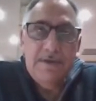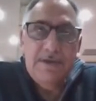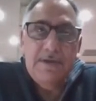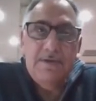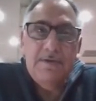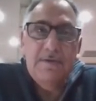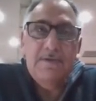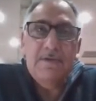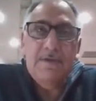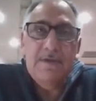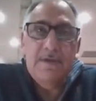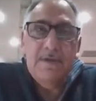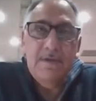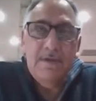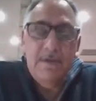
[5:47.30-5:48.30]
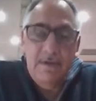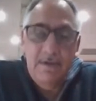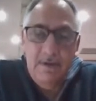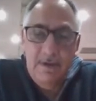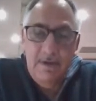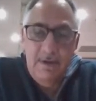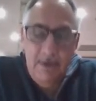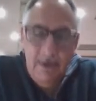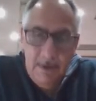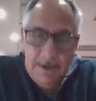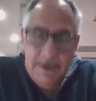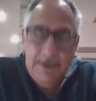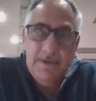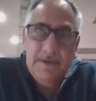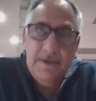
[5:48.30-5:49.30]
Also
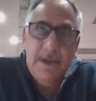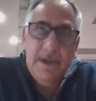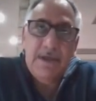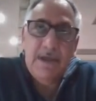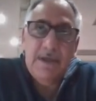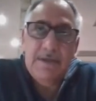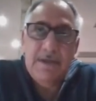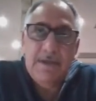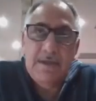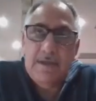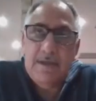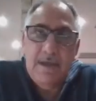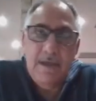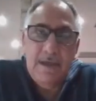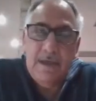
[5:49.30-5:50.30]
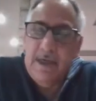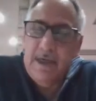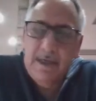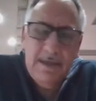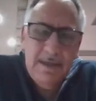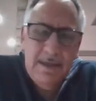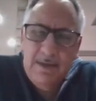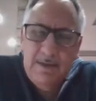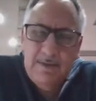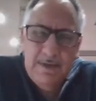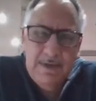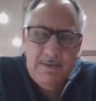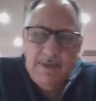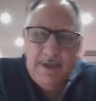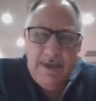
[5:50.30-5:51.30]
that I think, and I agree
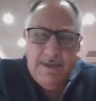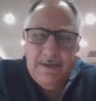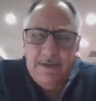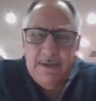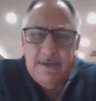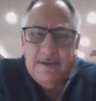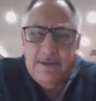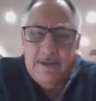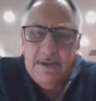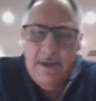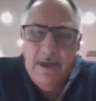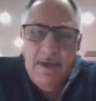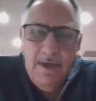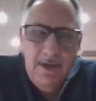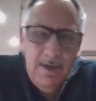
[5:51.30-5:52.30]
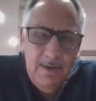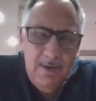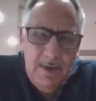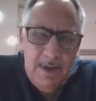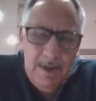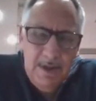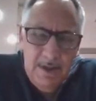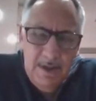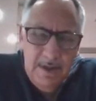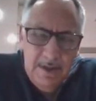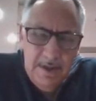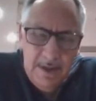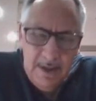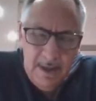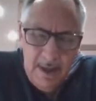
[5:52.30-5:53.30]
with the president when he
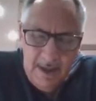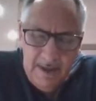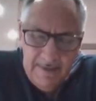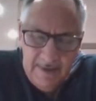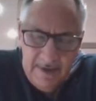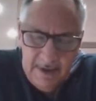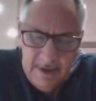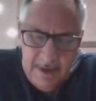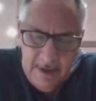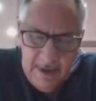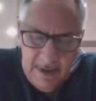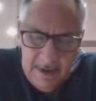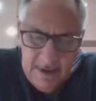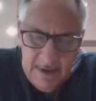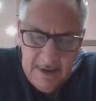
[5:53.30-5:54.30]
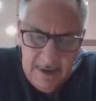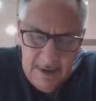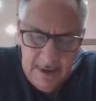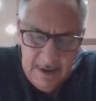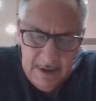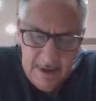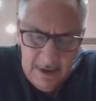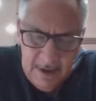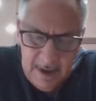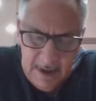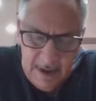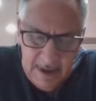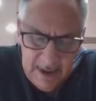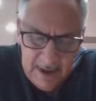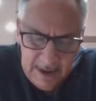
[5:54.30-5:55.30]
said after the
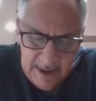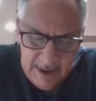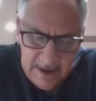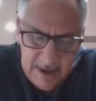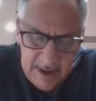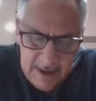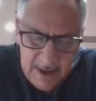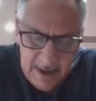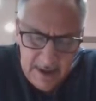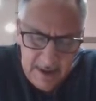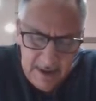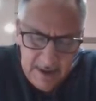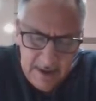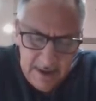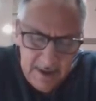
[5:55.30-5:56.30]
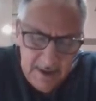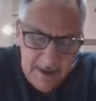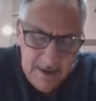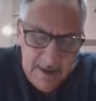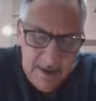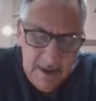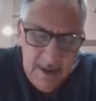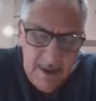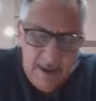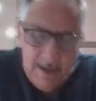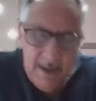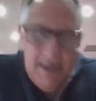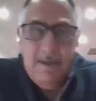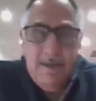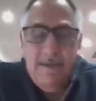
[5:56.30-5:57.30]
unrest that this is
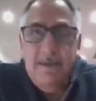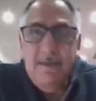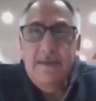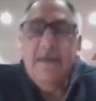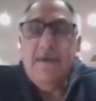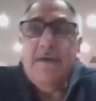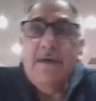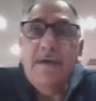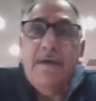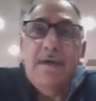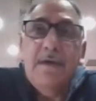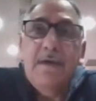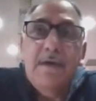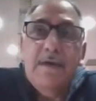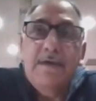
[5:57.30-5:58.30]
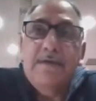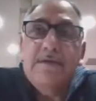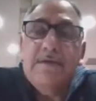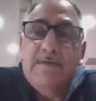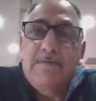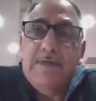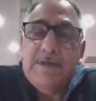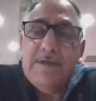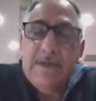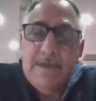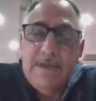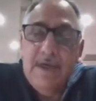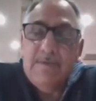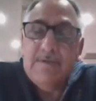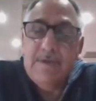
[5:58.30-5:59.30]
a deliberate
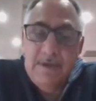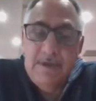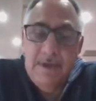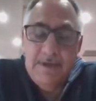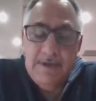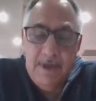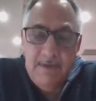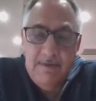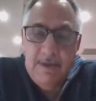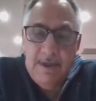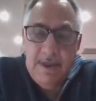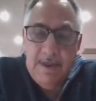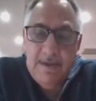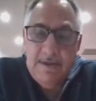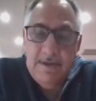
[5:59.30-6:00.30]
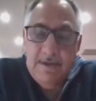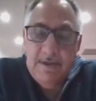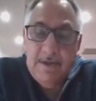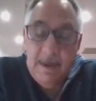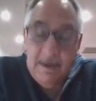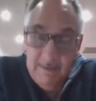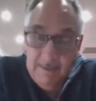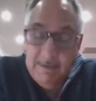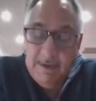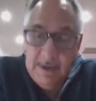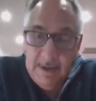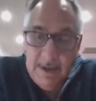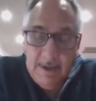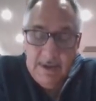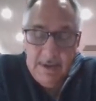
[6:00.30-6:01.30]
attempt to destabilize
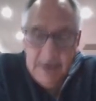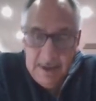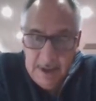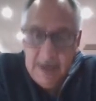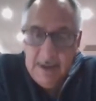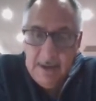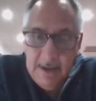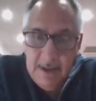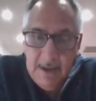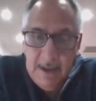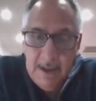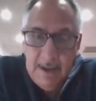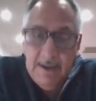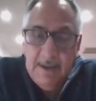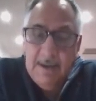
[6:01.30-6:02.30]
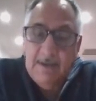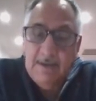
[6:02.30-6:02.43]
government and the state, and I